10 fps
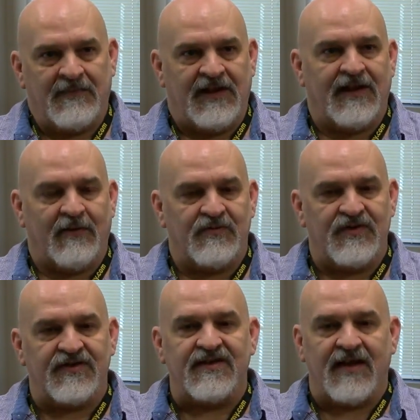you know,
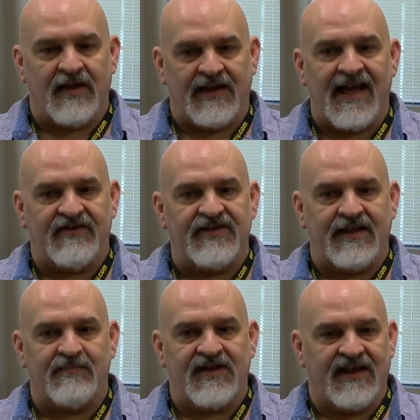just allows
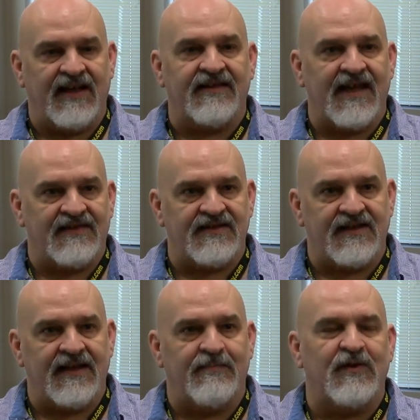them to get that
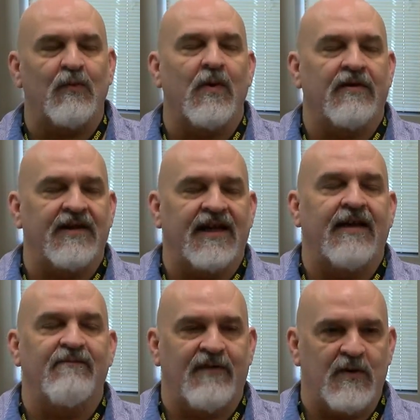sleep to where they
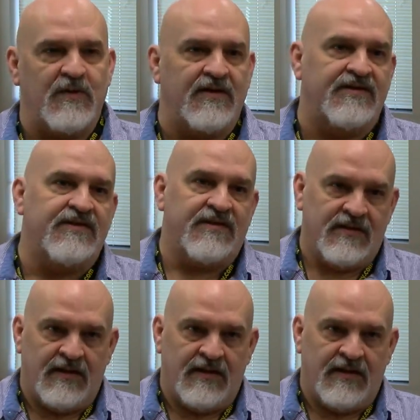can focus